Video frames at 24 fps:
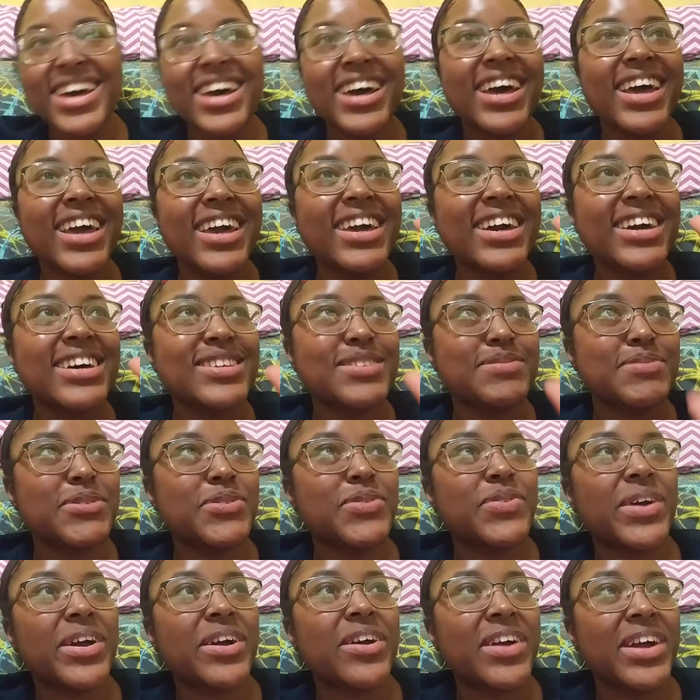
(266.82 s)
He has been
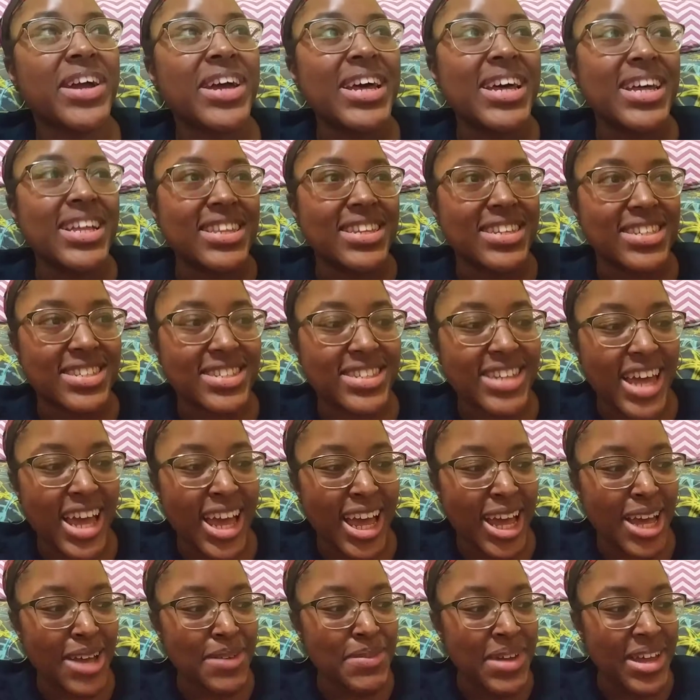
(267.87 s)
wearing the
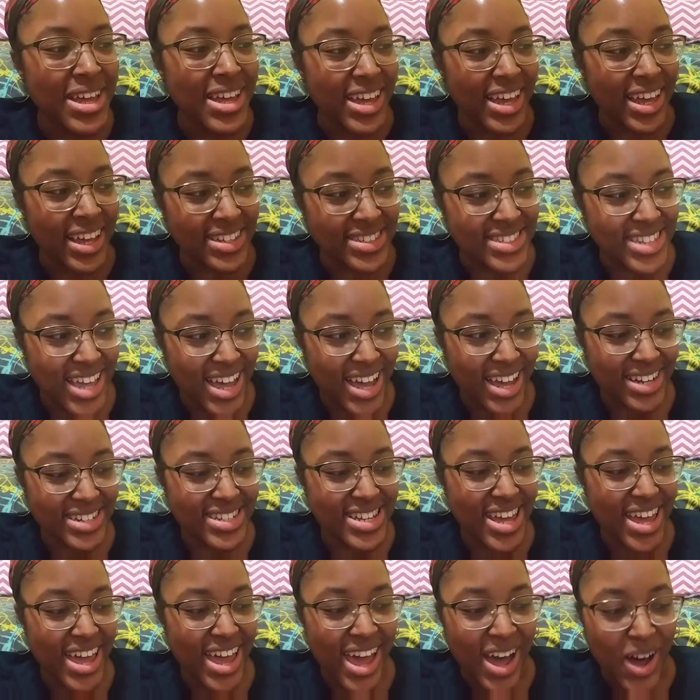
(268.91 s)
same
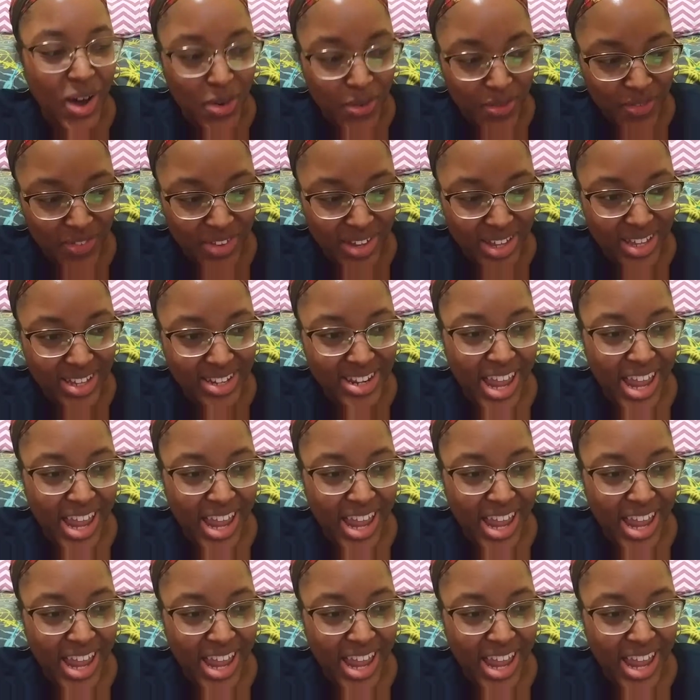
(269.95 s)
exact outfit.